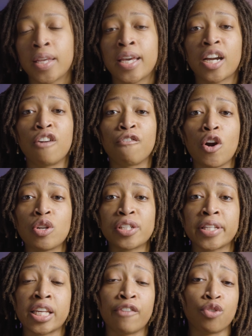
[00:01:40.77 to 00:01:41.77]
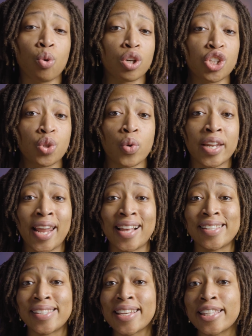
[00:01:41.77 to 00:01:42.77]
Conversely, if you are shooting
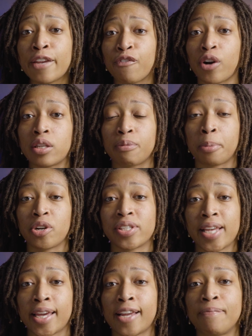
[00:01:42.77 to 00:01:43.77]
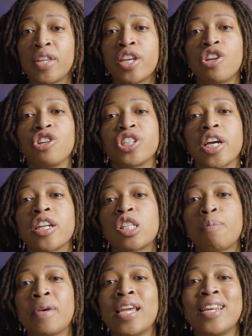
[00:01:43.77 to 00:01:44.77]
at 60 frames per second, your shutter
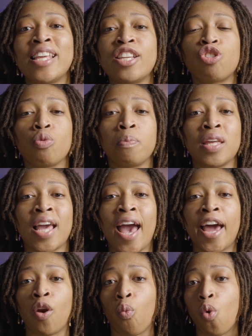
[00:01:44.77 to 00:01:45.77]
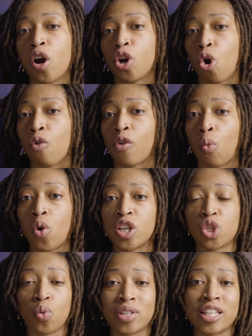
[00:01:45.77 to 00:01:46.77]
speed needs to be at
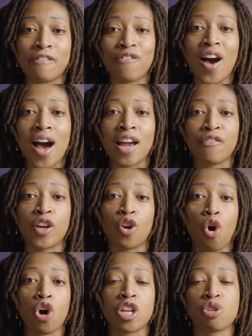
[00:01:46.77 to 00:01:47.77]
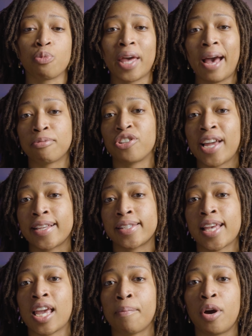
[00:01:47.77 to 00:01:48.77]
1/125 in order to capture that
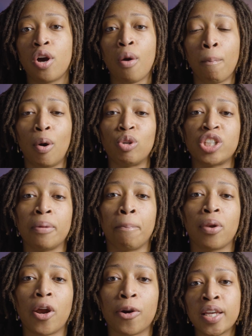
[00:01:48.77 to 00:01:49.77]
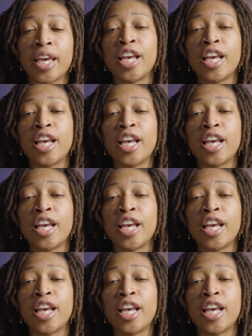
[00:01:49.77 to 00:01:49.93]
same motion blur.